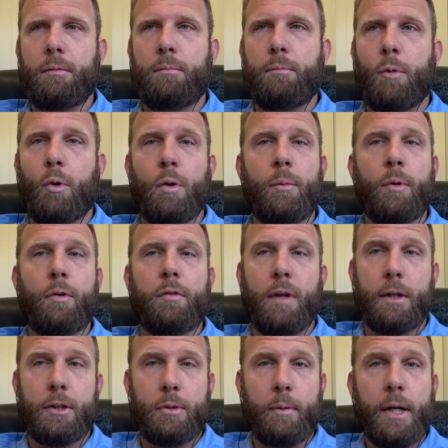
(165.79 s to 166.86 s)
more and more
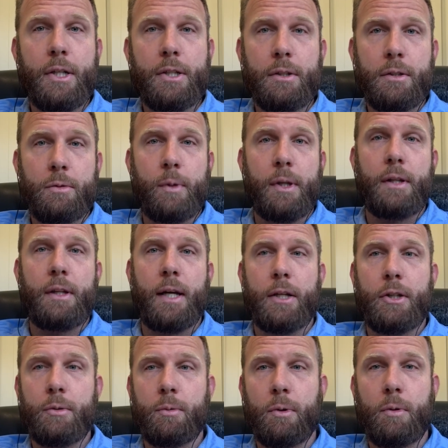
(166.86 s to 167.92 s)
fluctuations with the
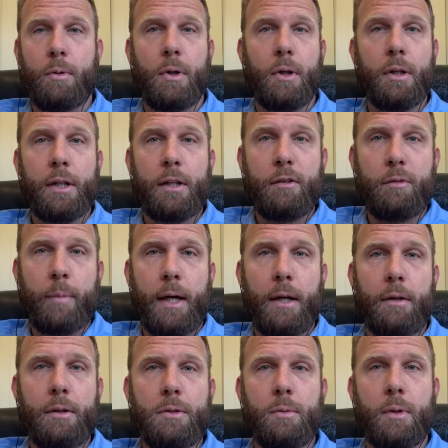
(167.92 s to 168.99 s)
actual quality of
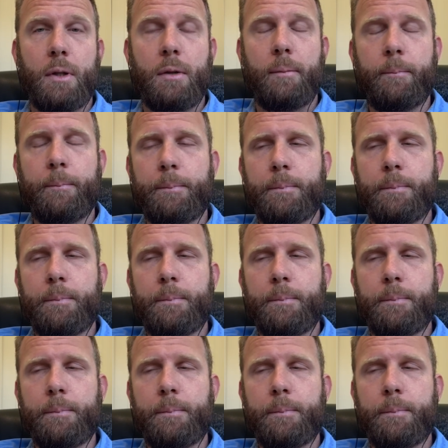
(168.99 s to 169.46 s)
power as well,